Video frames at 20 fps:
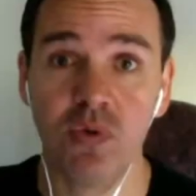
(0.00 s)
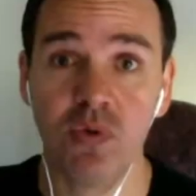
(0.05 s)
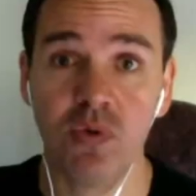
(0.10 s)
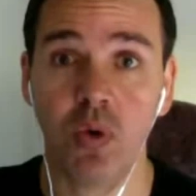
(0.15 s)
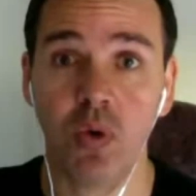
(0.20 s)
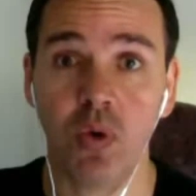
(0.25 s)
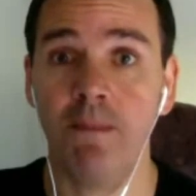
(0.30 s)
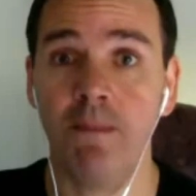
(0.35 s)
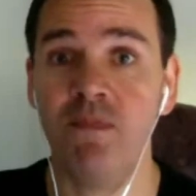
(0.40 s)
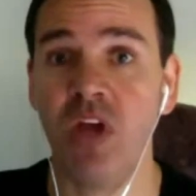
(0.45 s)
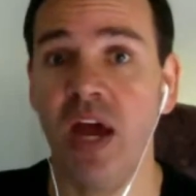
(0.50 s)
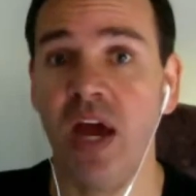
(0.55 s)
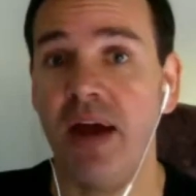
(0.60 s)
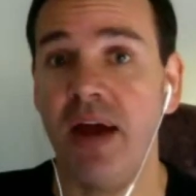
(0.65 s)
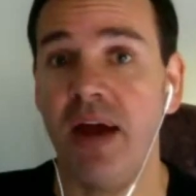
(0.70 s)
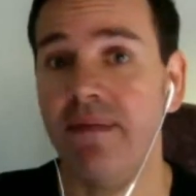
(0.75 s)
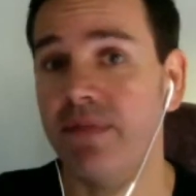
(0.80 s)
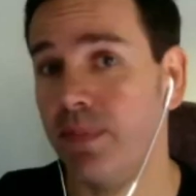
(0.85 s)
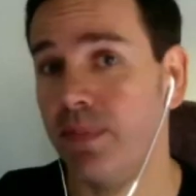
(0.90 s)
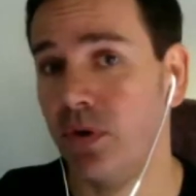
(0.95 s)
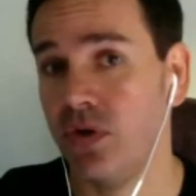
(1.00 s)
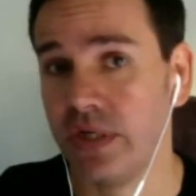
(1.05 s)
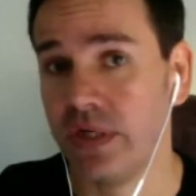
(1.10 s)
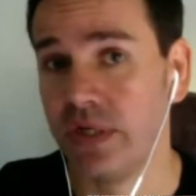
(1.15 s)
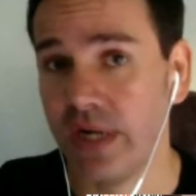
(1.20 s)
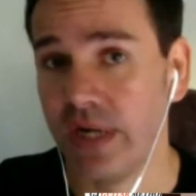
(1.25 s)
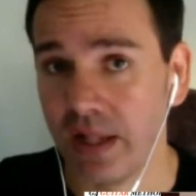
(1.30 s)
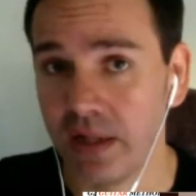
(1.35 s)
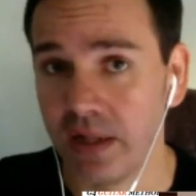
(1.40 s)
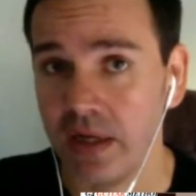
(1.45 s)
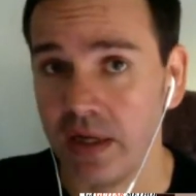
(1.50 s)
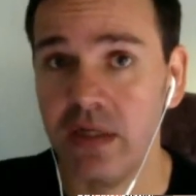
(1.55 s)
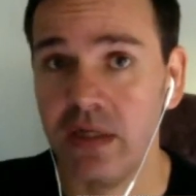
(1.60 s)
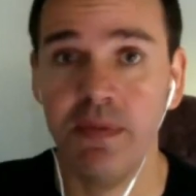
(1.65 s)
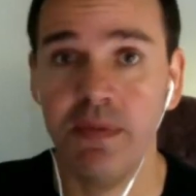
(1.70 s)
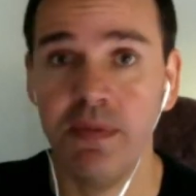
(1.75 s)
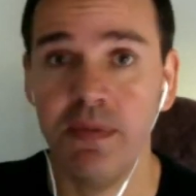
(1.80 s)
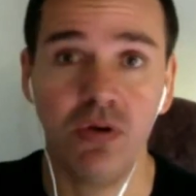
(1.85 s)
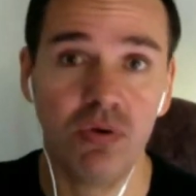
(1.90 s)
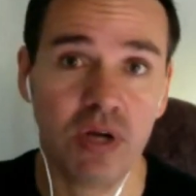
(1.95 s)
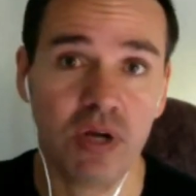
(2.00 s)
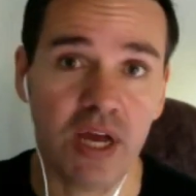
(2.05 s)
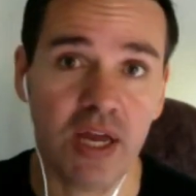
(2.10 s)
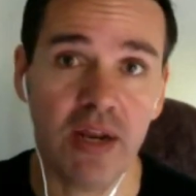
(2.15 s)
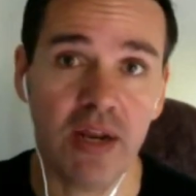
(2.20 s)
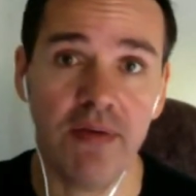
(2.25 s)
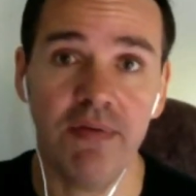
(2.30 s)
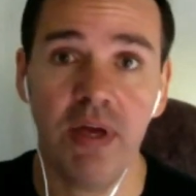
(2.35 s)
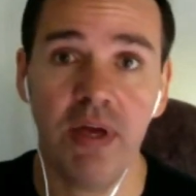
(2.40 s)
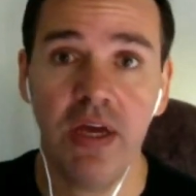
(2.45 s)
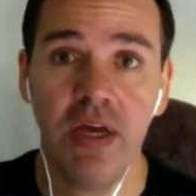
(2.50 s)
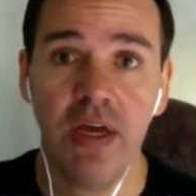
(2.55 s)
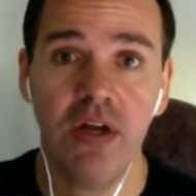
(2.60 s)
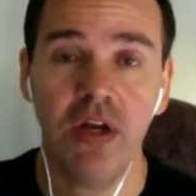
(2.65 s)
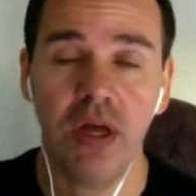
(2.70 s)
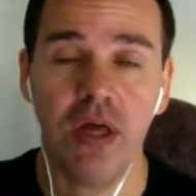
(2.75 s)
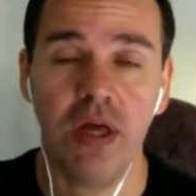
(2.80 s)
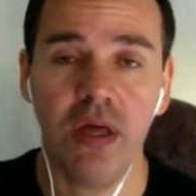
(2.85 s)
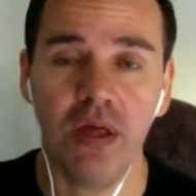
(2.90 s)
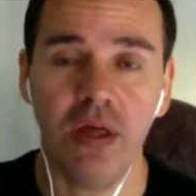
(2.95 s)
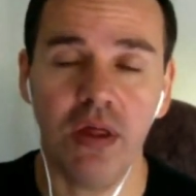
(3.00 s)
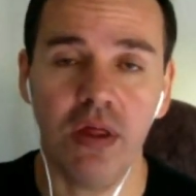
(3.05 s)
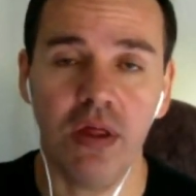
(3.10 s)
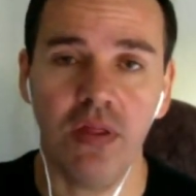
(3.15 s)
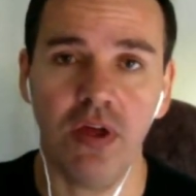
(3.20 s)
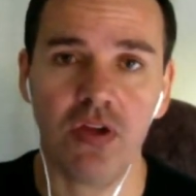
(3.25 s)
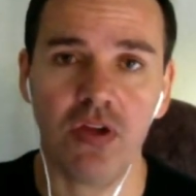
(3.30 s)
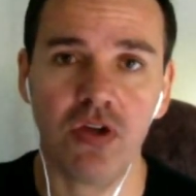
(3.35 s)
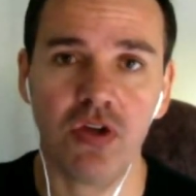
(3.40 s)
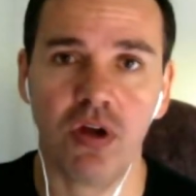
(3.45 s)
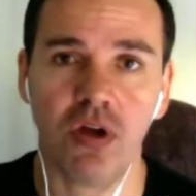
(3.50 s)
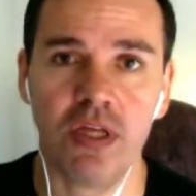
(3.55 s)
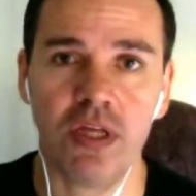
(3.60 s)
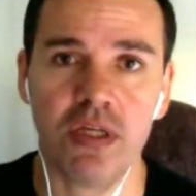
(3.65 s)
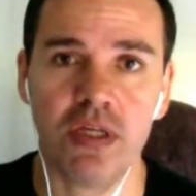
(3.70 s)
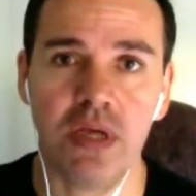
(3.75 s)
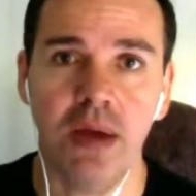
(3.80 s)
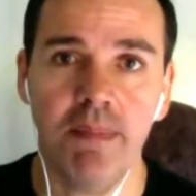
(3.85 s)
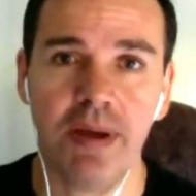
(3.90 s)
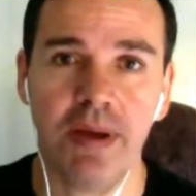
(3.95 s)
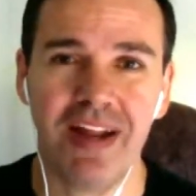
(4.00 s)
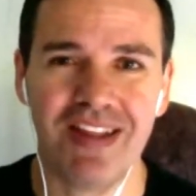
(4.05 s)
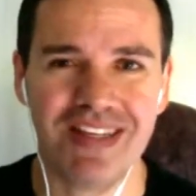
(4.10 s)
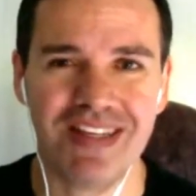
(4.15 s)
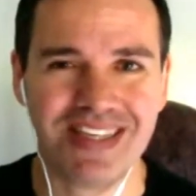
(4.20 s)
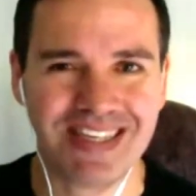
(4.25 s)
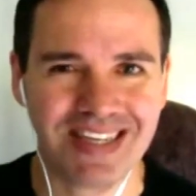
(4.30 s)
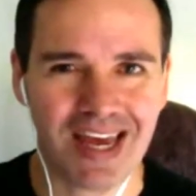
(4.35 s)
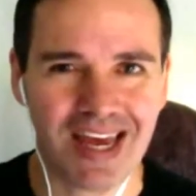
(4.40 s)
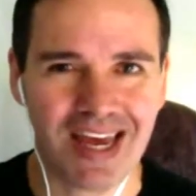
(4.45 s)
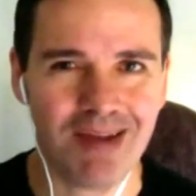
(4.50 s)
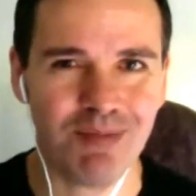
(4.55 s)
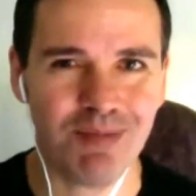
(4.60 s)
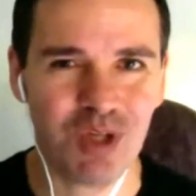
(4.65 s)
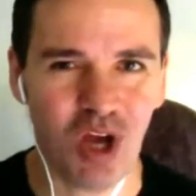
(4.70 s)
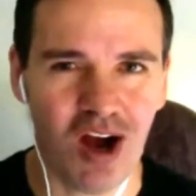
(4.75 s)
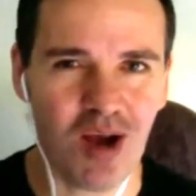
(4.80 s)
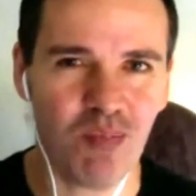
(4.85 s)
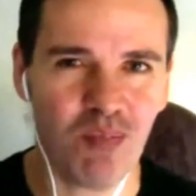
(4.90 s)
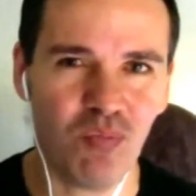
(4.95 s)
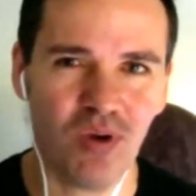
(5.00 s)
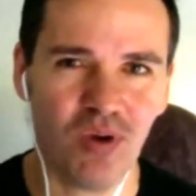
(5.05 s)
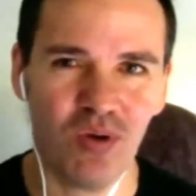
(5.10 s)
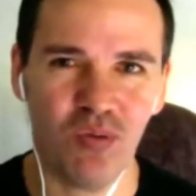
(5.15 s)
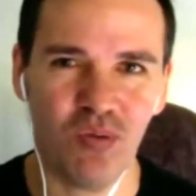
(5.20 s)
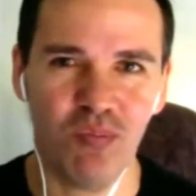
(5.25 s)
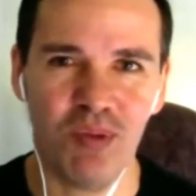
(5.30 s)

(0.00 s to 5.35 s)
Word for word: We want them to have the personality, to be creative, those kind of things. But at the same time, we were